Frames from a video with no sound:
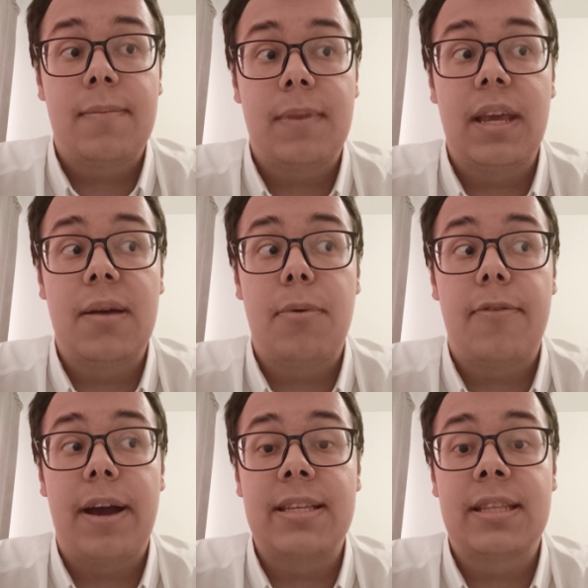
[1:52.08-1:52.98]
Nick
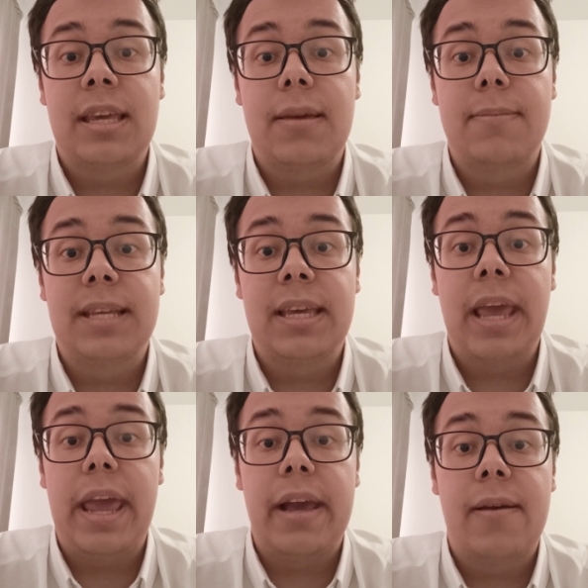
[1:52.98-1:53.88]
provided him the
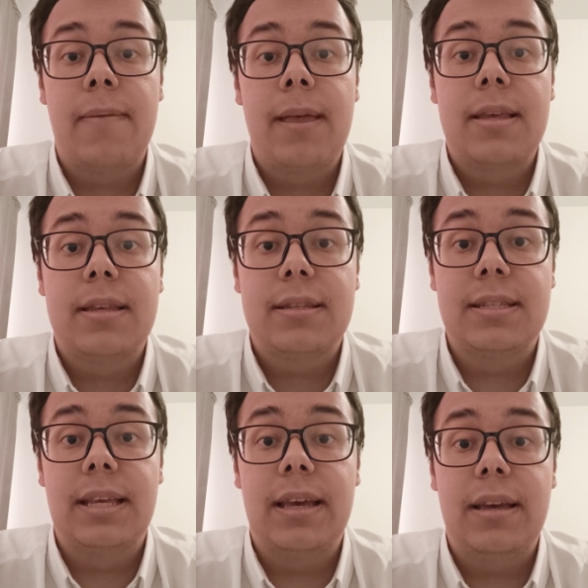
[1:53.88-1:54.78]
cake.
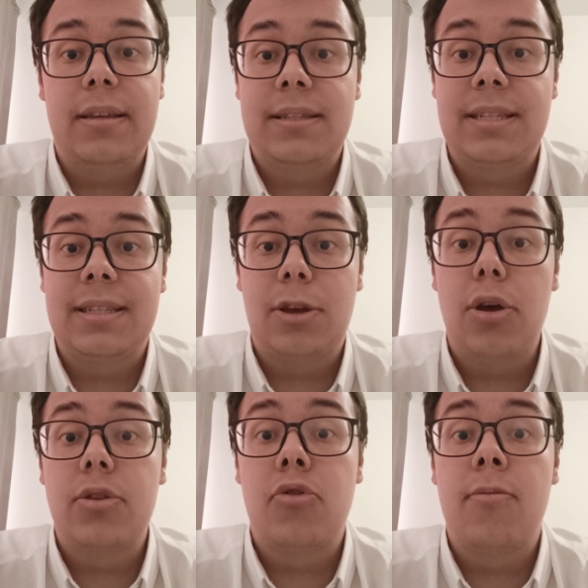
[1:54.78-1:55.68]
The
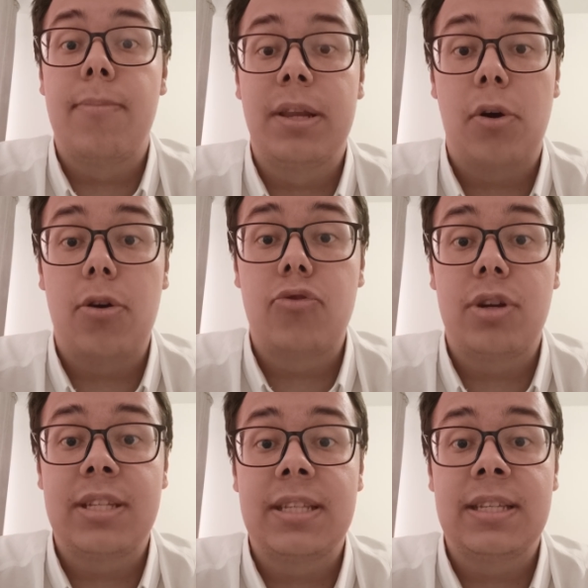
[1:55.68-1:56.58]
third group, by
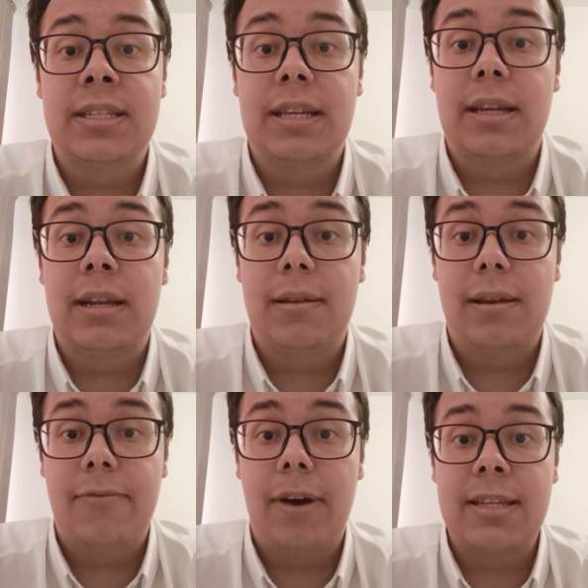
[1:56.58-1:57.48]
contrast, is the
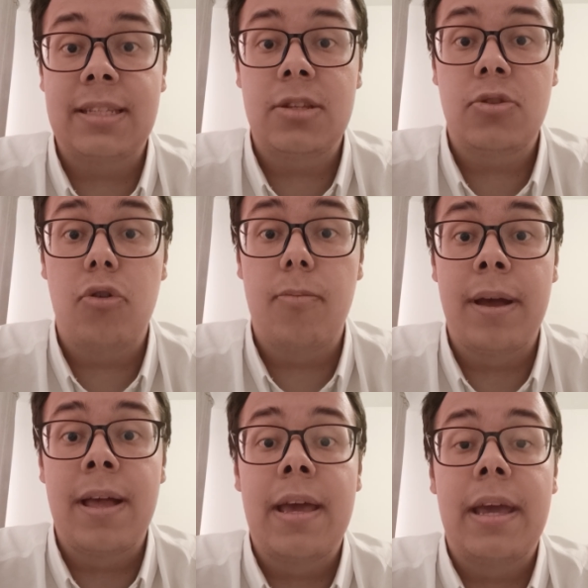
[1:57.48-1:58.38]
fastest group.
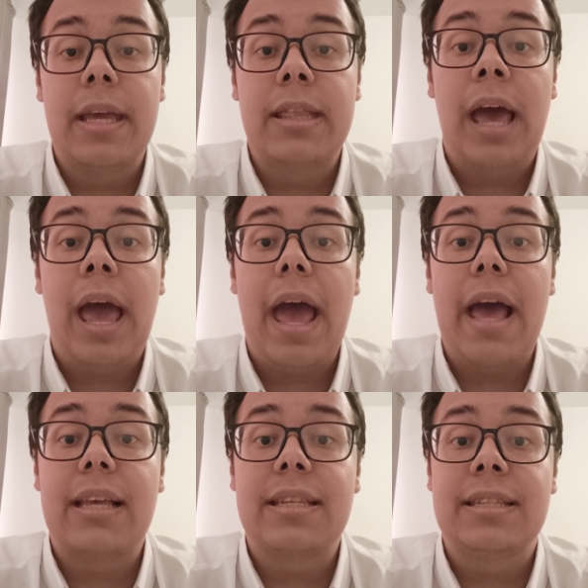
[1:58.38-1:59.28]
It
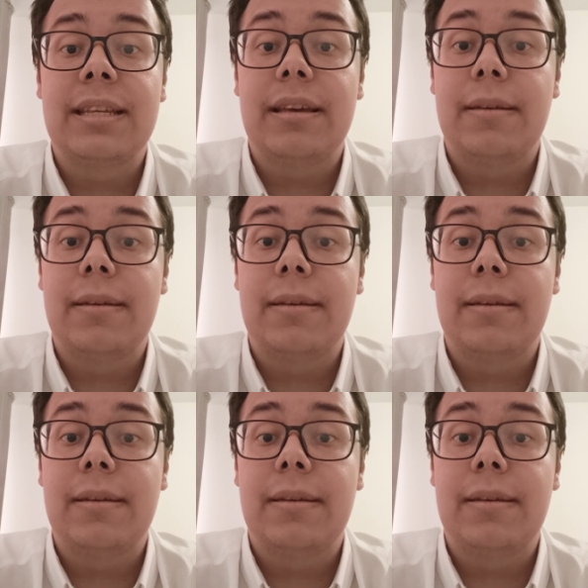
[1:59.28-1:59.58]
has